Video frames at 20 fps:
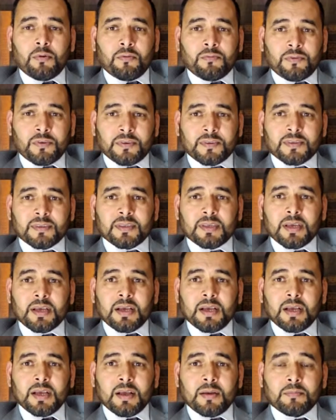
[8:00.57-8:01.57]
office
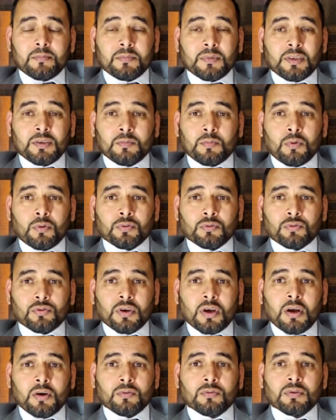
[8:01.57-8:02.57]
in both
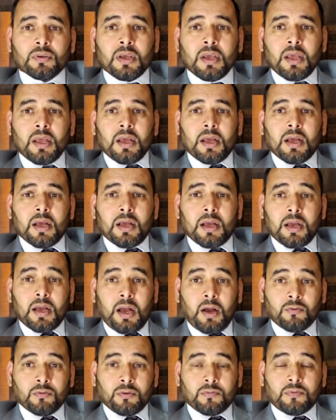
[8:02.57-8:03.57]
towns.
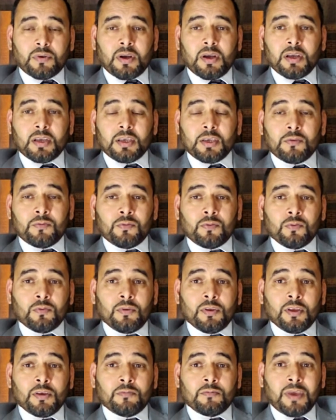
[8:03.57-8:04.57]
However, if you
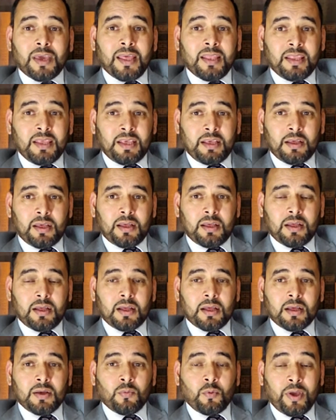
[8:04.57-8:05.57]
live anywhere
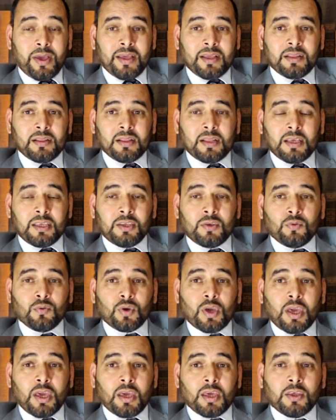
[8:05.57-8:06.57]
in the
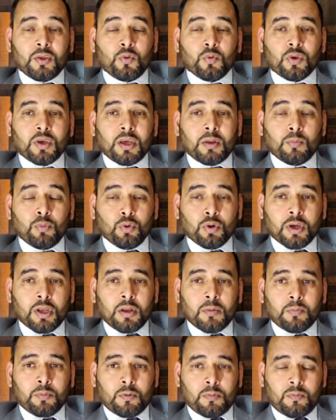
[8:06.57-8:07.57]
UK, you can book
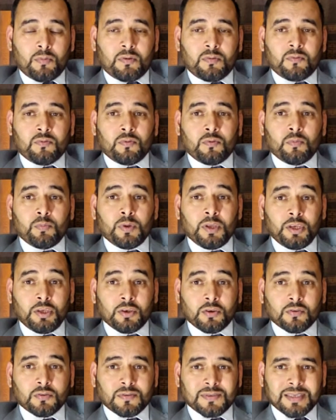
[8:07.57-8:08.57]
an appointment for
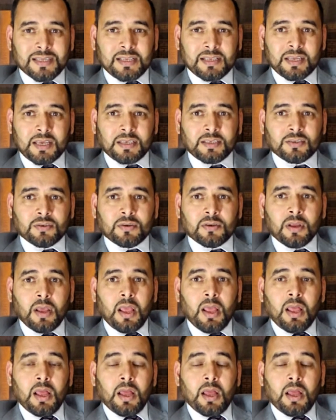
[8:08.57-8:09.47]
video consultation.